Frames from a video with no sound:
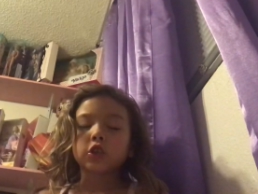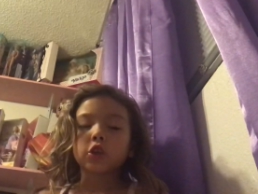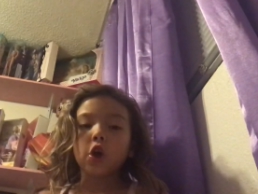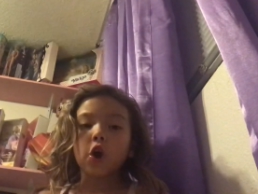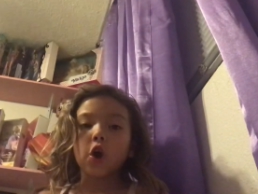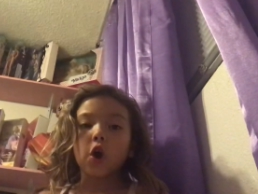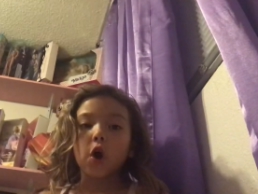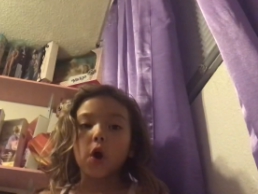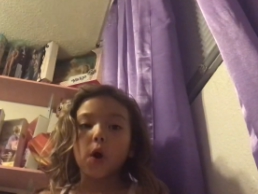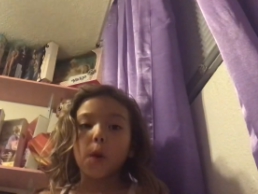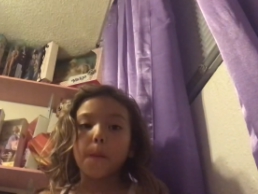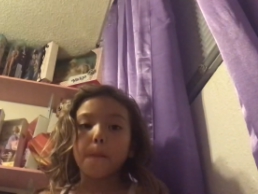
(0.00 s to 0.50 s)

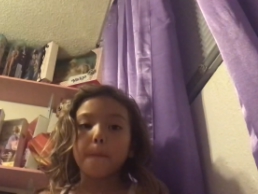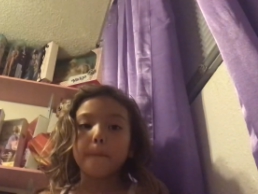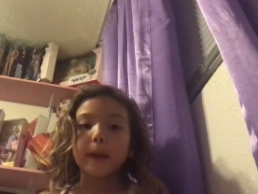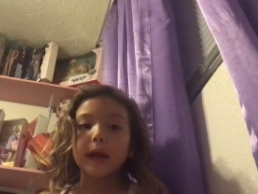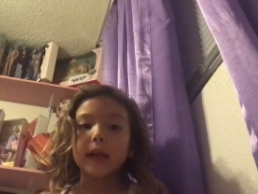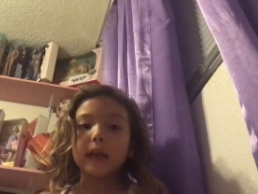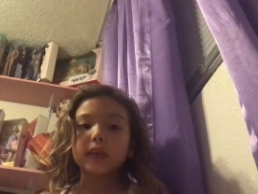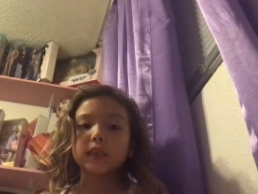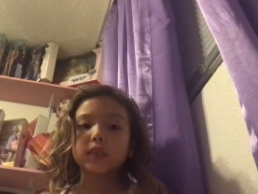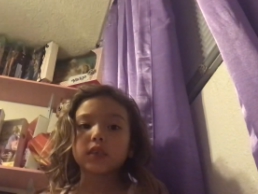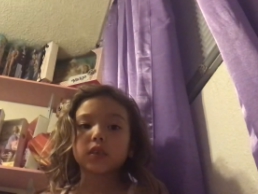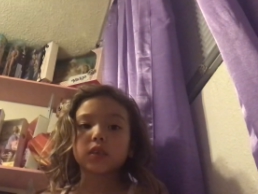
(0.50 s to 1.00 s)
So
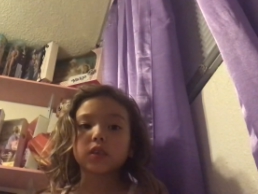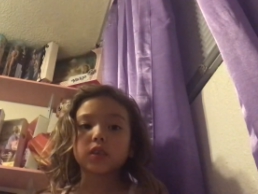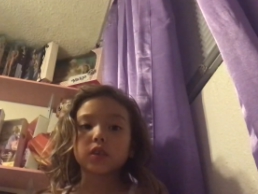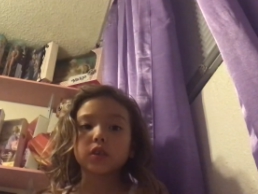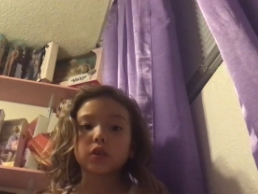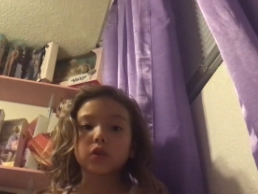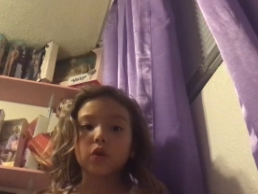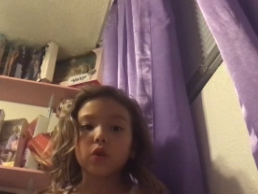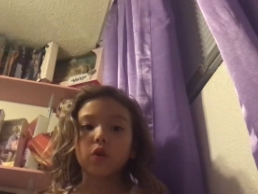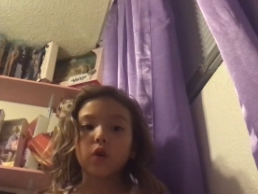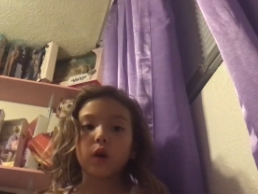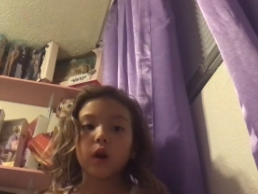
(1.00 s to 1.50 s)
make
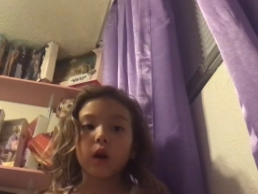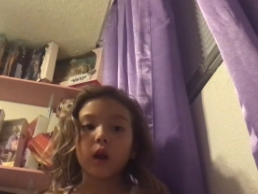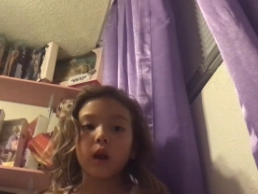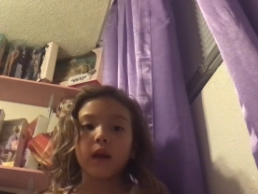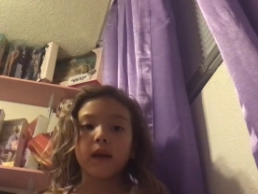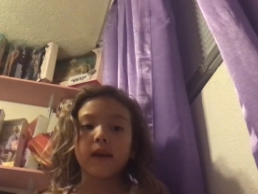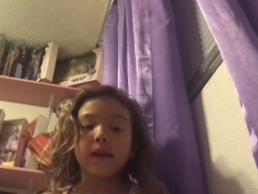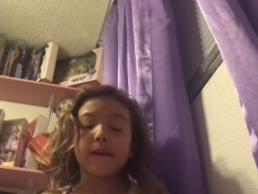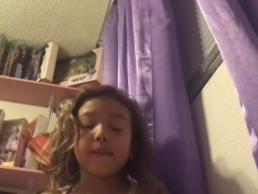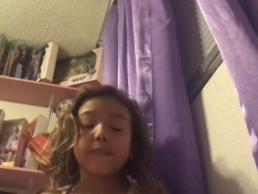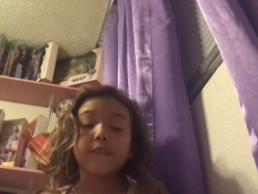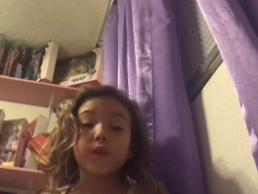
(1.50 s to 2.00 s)
sure
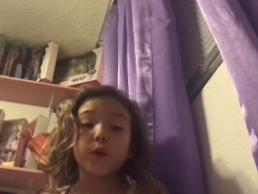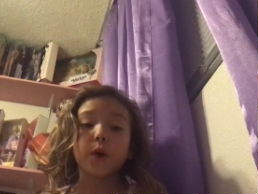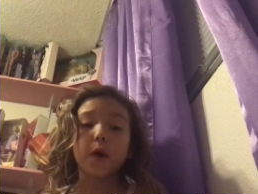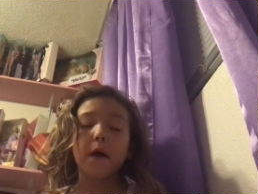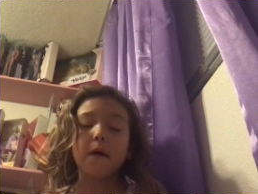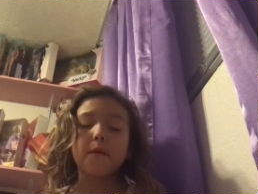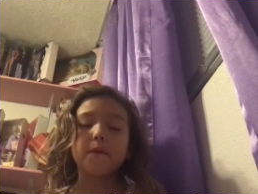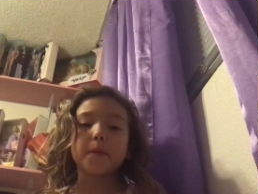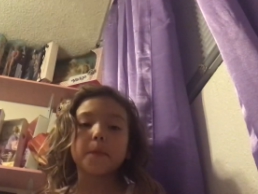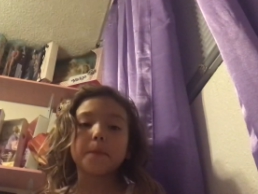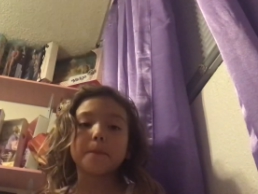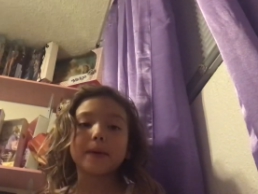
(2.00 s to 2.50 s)
if you
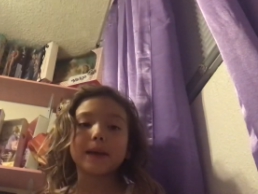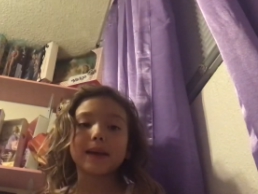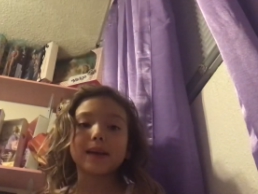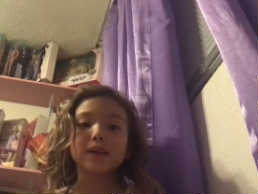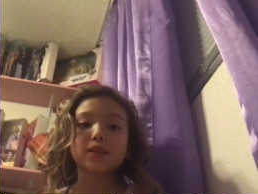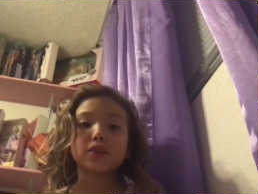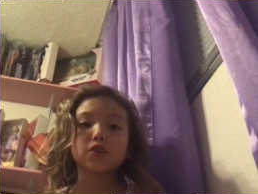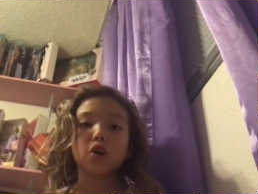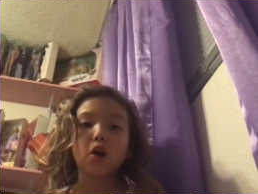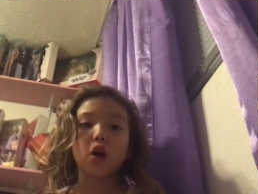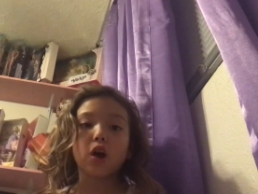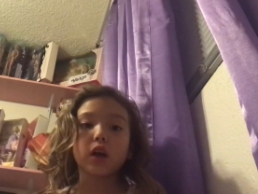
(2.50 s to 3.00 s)
have a
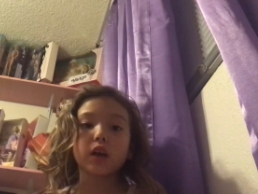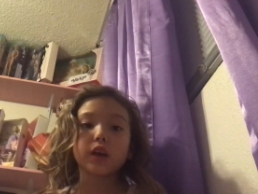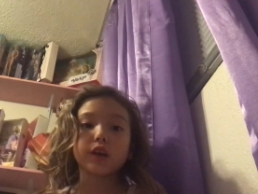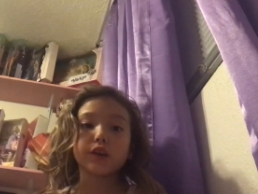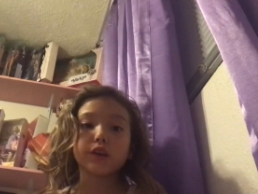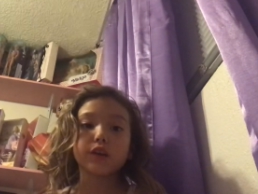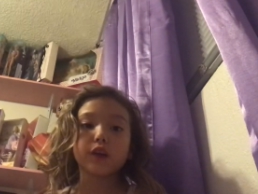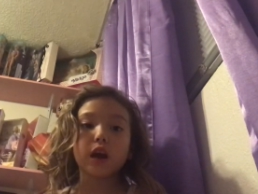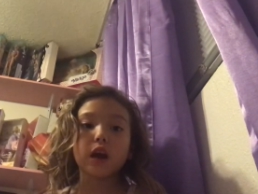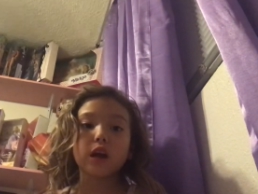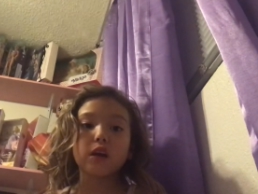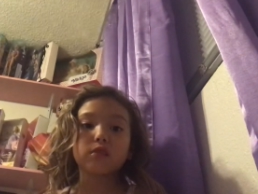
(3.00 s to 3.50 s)
big dog
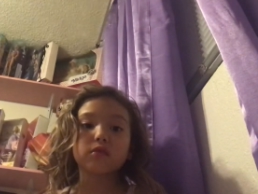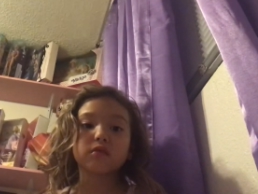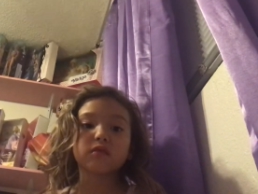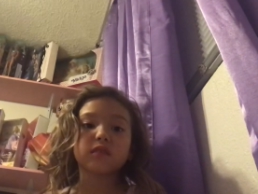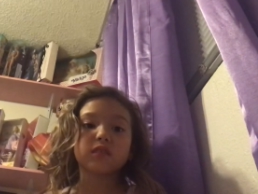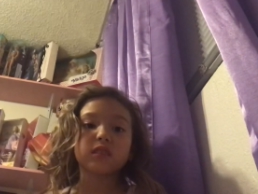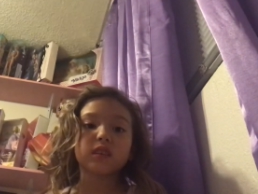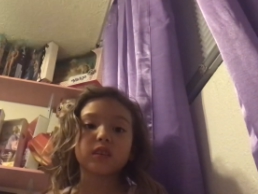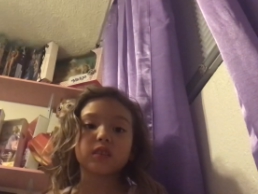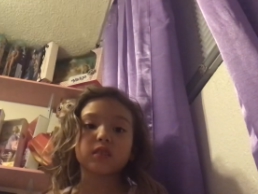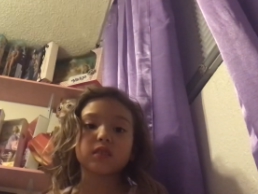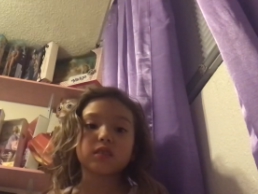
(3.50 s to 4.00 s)
in your house,
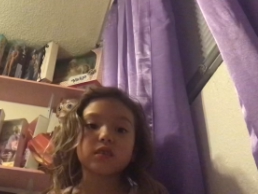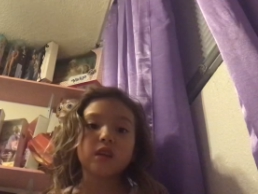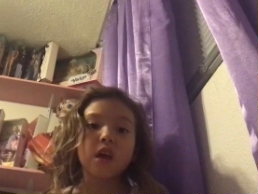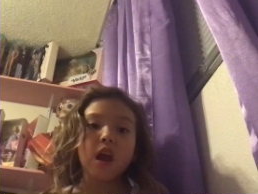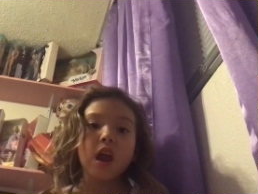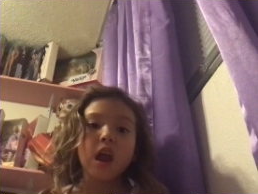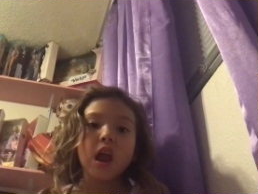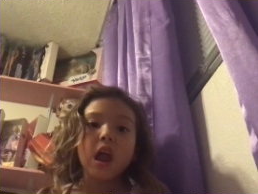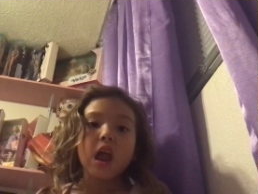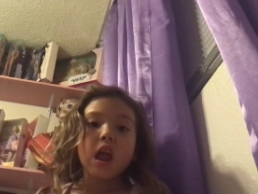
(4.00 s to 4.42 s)
just